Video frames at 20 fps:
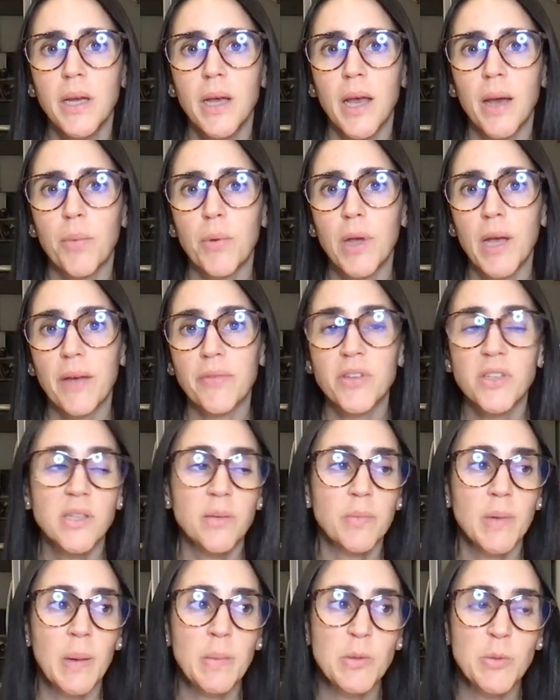And we have to
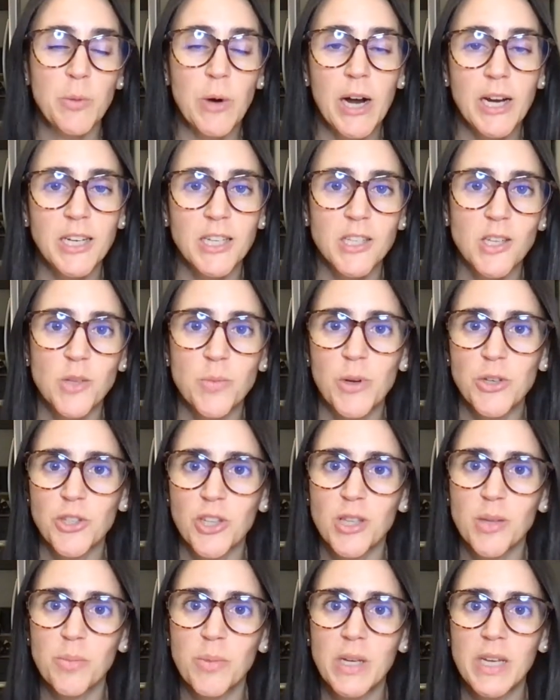sometimes practice, especially
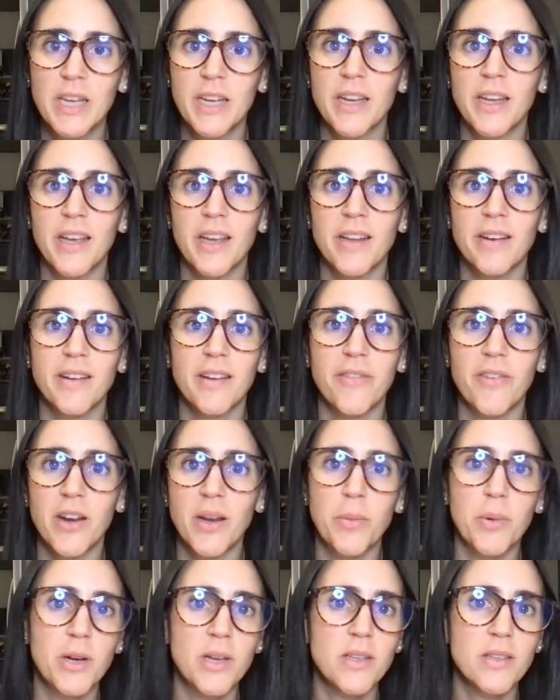at the beginning. And if
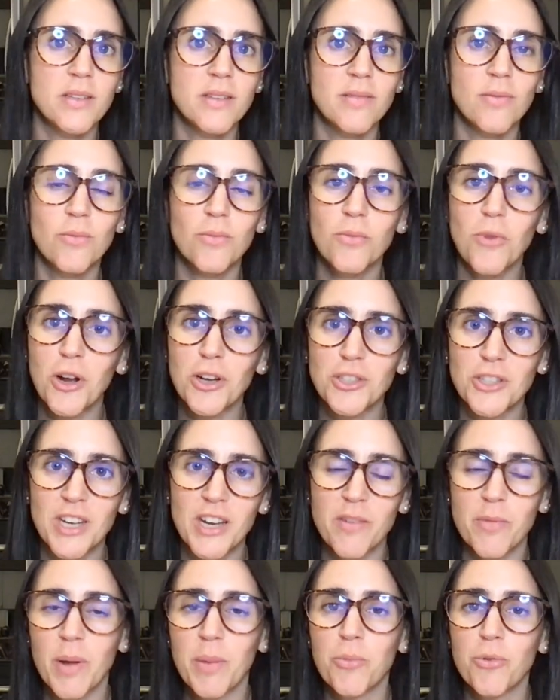anybody's watched
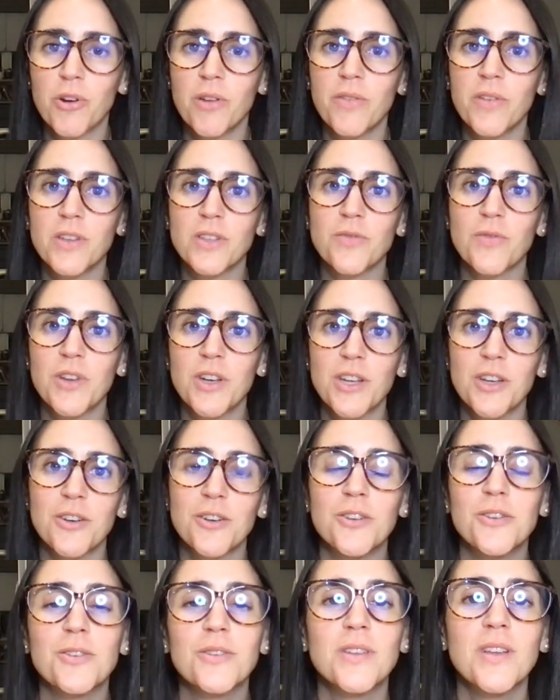any of my previous
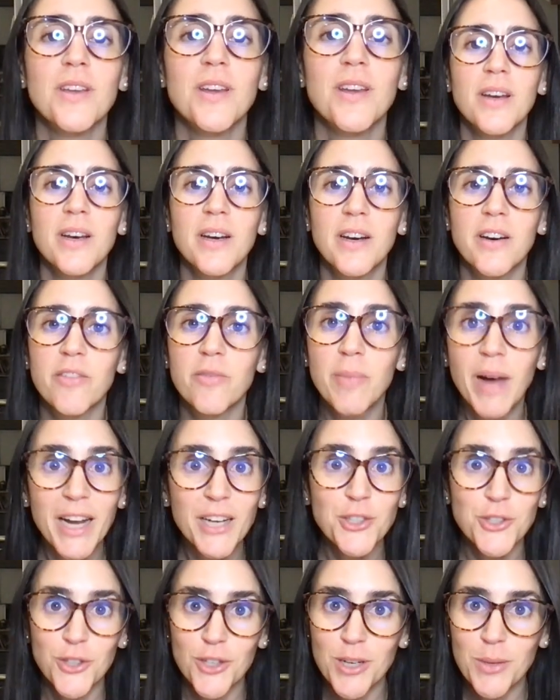videos of
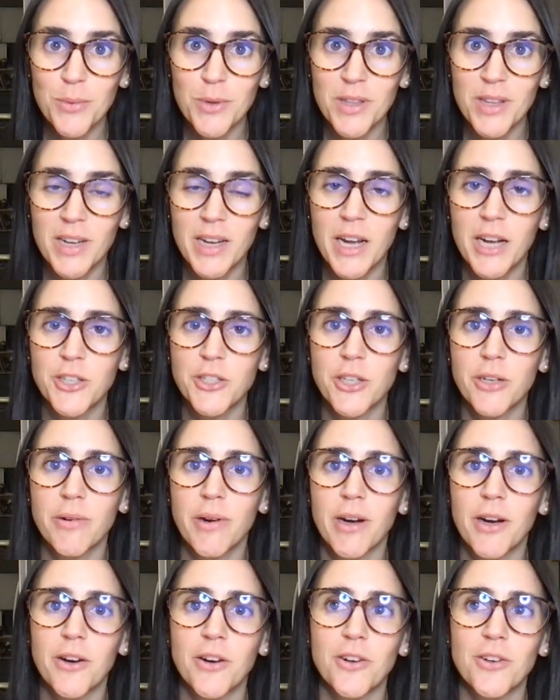my journey with the Akashic
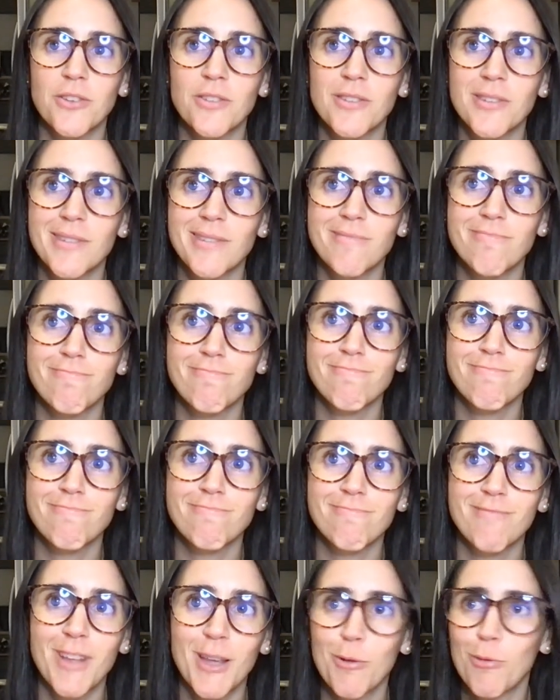Records,
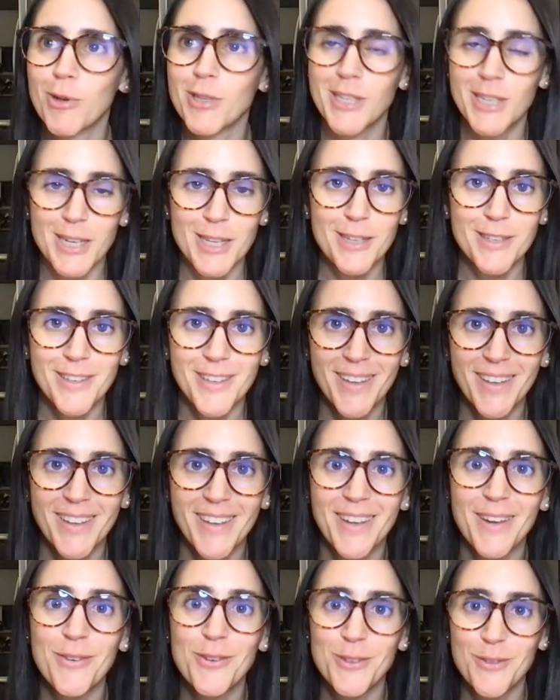it wasn't
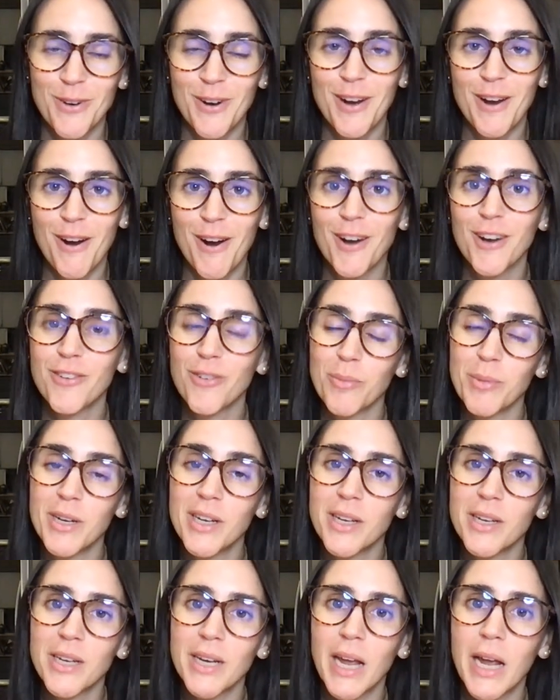easy. It was very hard for me
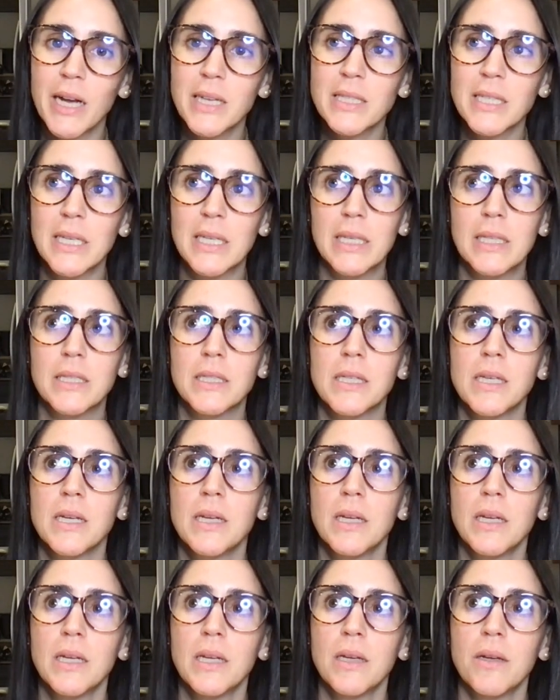to connect and
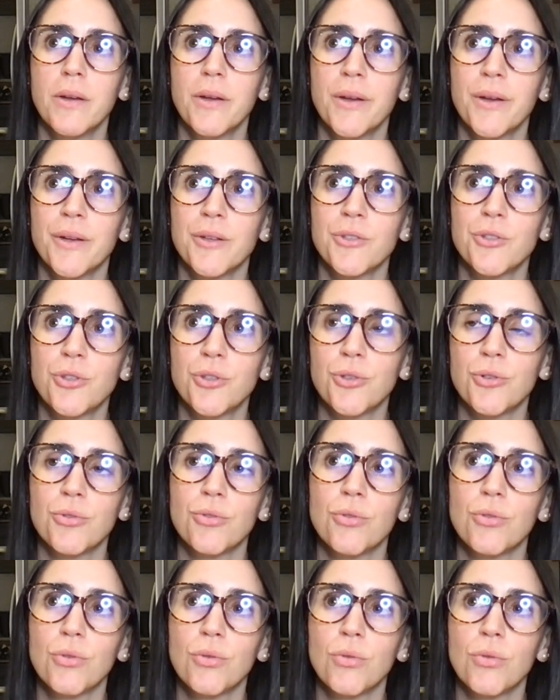
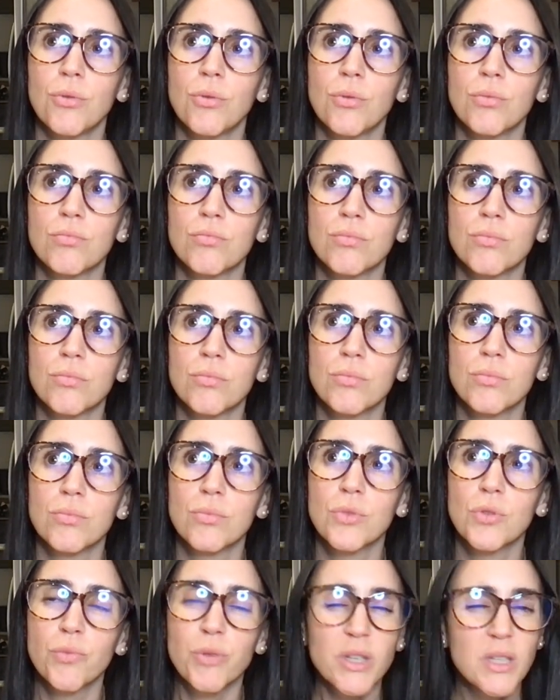to
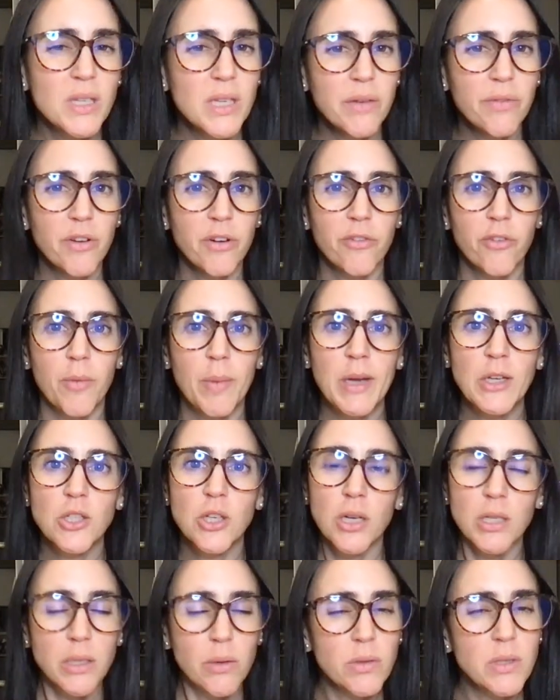receive
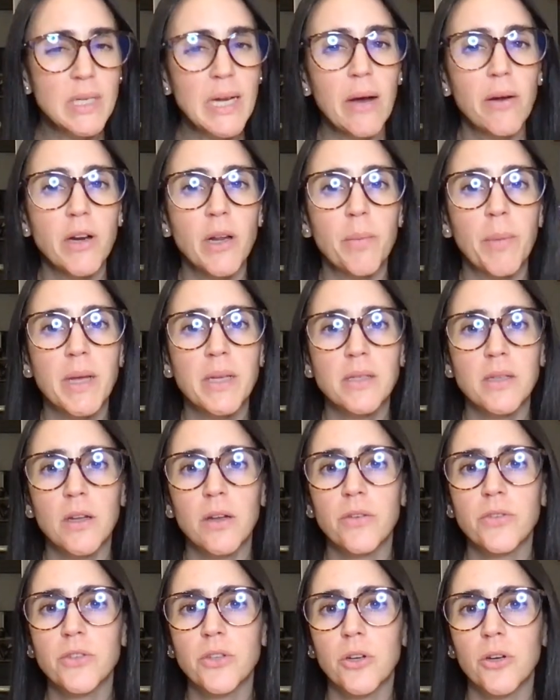information because I was doubting
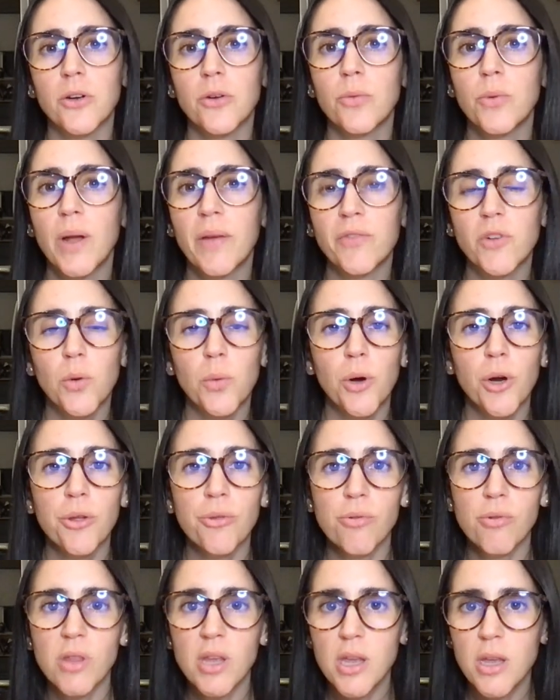myself. So we have to work
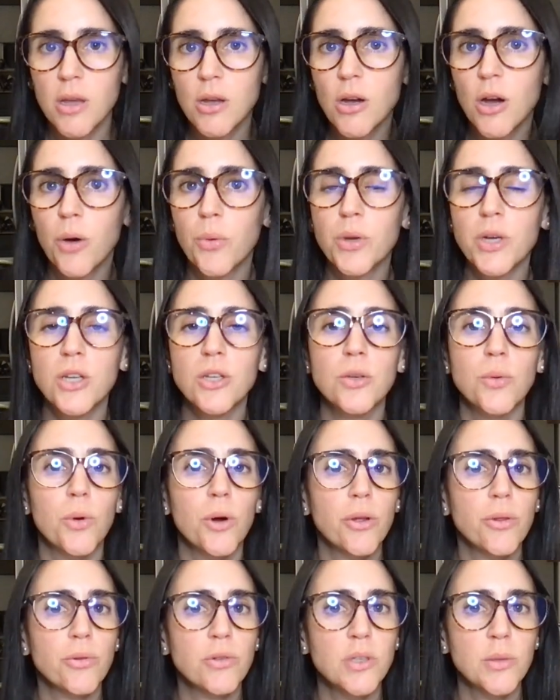through the ego. We need to
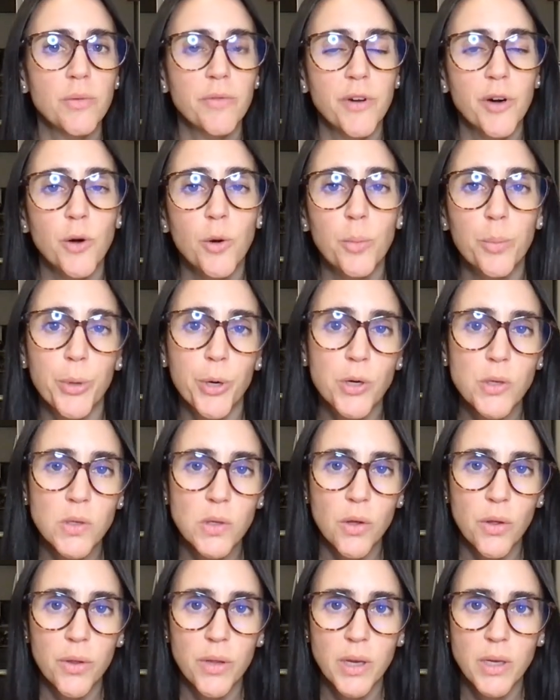work through some of our own
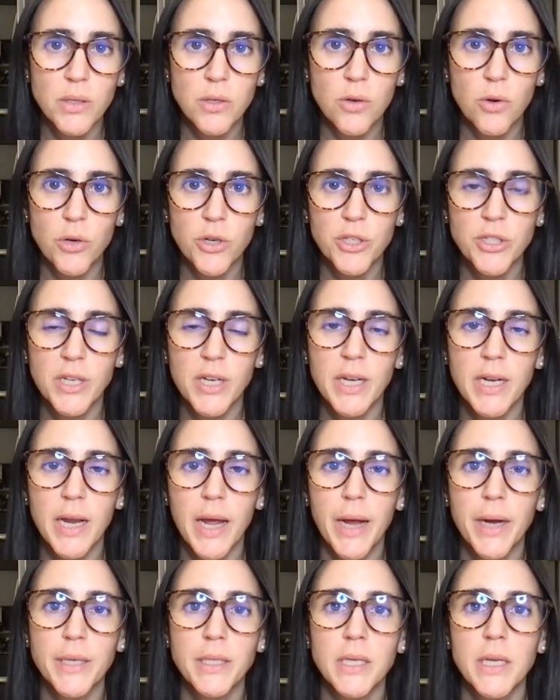personal things in order to
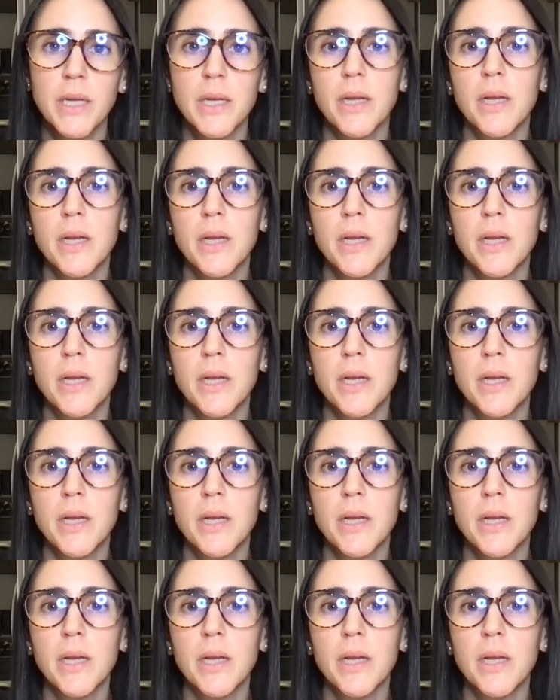connect.